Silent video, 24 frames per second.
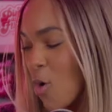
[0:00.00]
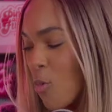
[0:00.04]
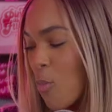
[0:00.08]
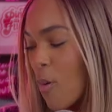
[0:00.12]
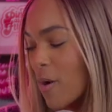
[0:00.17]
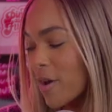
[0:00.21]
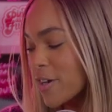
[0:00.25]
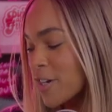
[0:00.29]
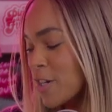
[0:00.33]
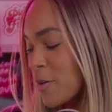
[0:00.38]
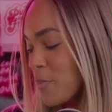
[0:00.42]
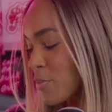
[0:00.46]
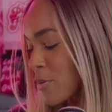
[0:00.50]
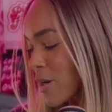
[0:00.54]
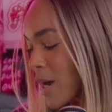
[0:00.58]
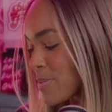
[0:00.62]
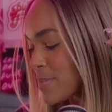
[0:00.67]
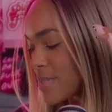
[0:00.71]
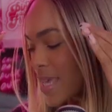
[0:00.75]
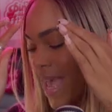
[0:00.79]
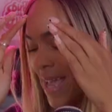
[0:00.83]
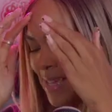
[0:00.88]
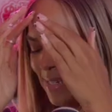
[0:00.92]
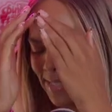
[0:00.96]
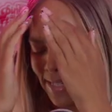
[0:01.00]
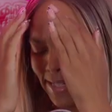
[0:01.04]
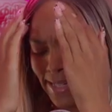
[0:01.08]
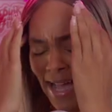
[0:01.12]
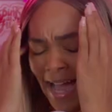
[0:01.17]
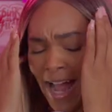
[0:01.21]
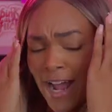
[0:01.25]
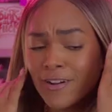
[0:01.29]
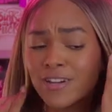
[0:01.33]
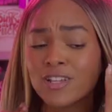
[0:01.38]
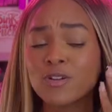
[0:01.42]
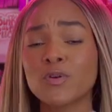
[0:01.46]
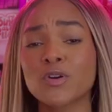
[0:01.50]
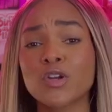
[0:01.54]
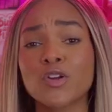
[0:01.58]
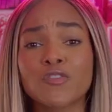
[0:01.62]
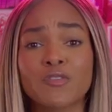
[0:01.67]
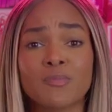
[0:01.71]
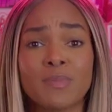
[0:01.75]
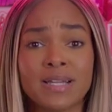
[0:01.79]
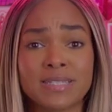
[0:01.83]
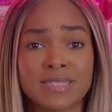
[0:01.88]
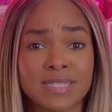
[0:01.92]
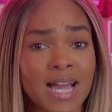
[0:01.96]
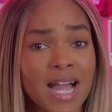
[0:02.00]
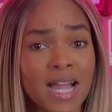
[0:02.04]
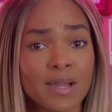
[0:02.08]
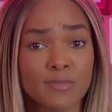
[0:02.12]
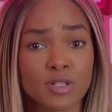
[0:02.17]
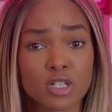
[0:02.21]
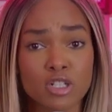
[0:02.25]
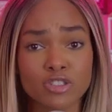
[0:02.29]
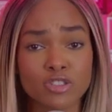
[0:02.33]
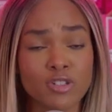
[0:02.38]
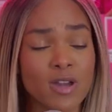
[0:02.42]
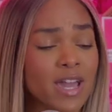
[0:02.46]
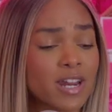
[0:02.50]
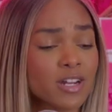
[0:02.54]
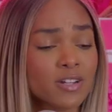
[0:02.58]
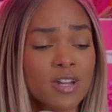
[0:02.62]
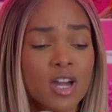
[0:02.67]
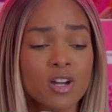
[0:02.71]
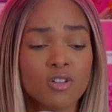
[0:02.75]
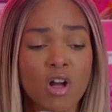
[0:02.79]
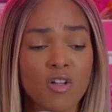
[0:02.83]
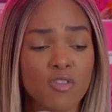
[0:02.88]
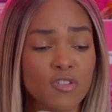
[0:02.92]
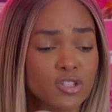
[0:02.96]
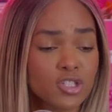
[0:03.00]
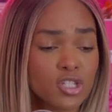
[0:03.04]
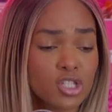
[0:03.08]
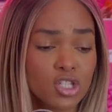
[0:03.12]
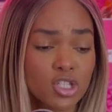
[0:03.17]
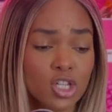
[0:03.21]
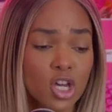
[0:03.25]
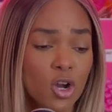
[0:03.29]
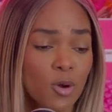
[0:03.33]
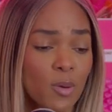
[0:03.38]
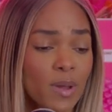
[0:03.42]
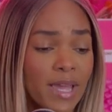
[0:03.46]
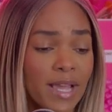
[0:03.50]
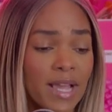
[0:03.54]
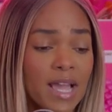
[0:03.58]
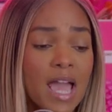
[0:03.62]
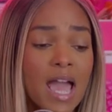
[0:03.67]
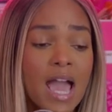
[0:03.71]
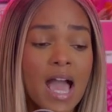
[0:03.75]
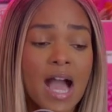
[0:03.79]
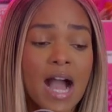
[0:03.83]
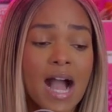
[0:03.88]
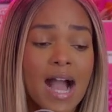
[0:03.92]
What an abrupt ending. I already went over my timer, so I don't know how long this is going.